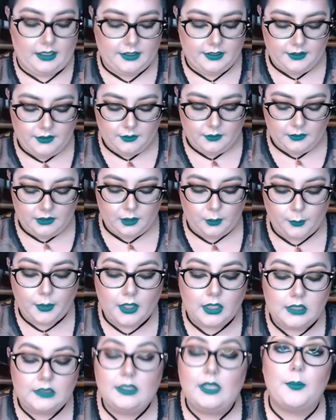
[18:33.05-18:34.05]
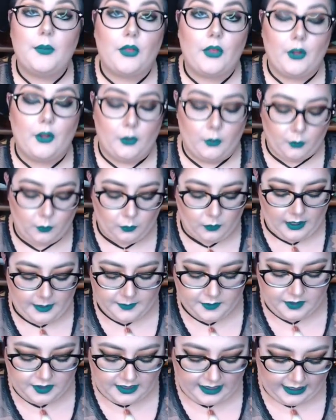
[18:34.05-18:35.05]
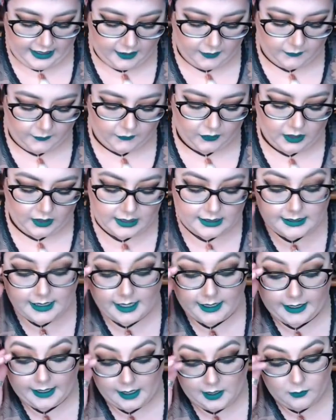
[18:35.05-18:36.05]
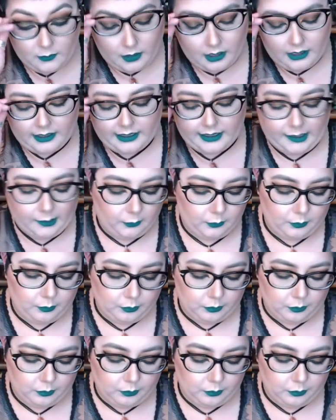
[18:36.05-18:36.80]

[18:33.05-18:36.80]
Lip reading: do want to pull up their website for a second while I